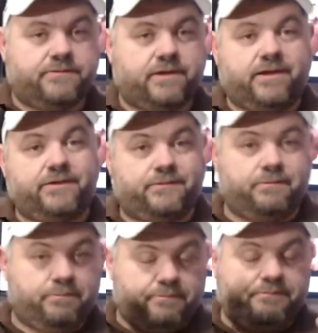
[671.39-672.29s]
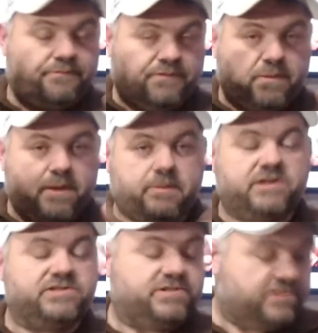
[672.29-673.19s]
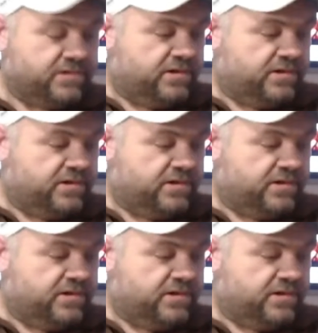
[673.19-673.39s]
I guess, semi-budget.